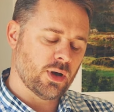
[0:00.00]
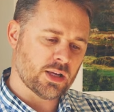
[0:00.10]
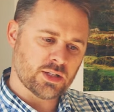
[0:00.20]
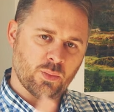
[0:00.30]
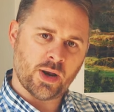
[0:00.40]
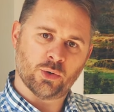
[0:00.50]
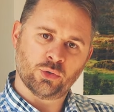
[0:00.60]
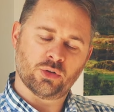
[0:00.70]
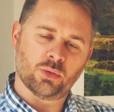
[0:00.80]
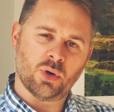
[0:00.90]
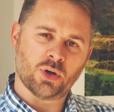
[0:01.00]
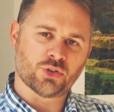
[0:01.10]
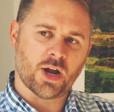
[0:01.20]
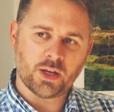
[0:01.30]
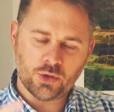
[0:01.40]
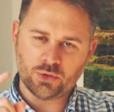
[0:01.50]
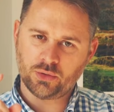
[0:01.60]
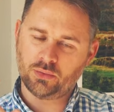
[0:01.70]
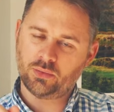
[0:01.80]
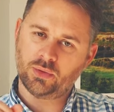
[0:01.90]
as it went under the water, I
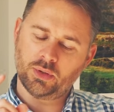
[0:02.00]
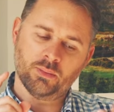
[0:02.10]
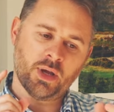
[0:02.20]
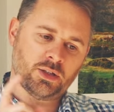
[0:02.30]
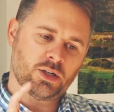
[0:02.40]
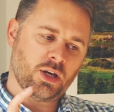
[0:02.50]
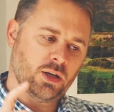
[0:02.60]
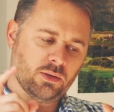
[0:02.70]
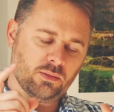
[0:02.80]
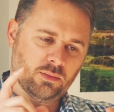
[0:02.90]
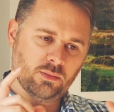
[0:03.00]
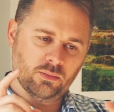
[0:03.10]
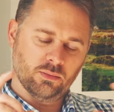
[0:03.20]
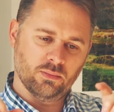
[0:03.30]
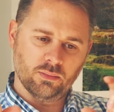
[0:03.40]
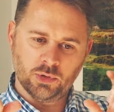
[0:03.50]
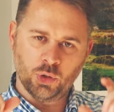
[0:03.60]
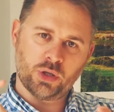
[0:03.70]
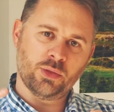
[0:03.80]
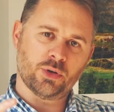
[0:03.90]
could maintain
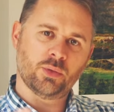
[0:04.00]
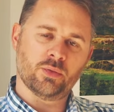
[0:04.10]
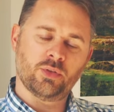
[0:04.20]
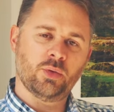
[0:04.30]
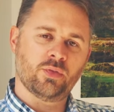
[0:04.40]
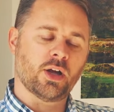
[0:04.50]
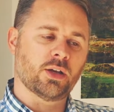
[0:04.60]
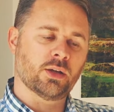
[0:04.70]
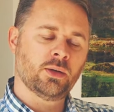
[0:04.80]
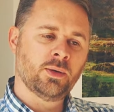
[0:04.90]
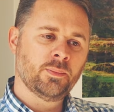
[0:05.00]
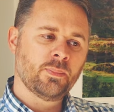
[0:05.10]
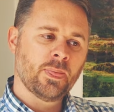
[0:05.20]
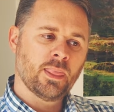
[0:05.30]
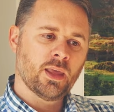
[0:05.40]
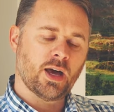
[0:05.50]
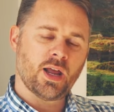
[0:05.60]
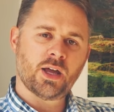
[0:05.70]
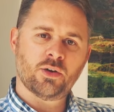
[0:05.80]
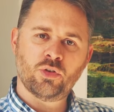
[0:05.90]
looking through the viewfinder, and
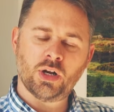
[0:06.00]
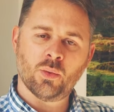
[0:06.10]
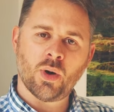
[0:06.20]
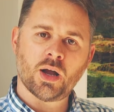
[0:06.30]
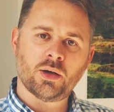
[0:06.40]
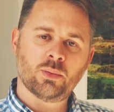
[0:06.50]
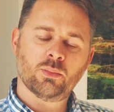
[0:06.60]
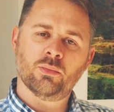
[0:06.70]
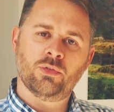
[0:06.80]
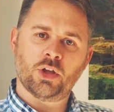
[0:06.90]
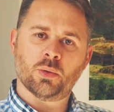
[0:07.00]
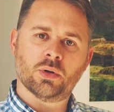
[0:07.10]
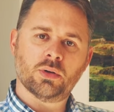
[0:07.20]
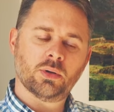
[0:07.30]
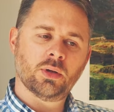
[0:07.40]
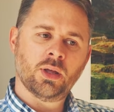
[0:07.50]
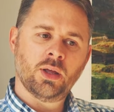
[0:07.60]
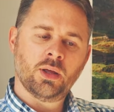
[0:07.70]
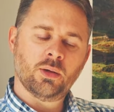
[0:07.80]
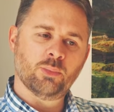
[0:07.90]
I had a really wide view.
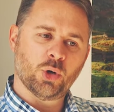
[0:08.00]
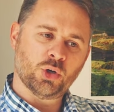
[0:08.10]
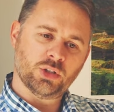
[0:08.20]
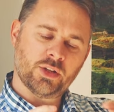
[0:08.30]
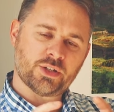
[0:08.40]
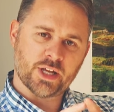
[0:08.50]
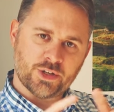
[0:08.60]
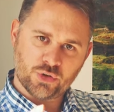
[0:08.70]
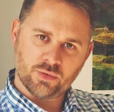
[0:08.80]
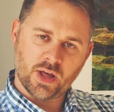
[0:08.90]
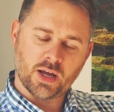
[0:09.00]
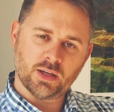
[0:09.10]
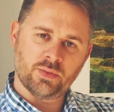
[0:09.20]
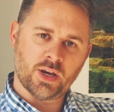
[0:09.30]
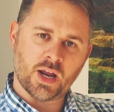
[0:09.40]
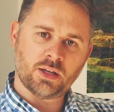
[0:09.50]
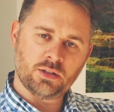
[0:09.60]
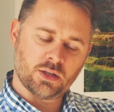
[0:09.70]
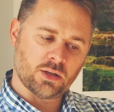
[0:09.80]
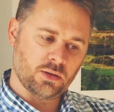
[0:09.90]
But only the center of that in the
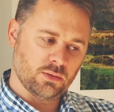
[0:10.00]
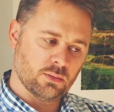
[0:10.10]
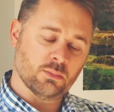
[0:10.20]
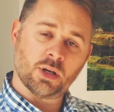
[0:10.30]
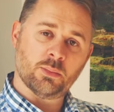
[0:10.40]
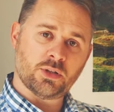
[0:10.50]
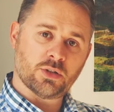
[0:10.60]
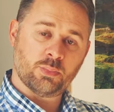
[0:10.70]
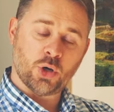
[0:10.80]
90mm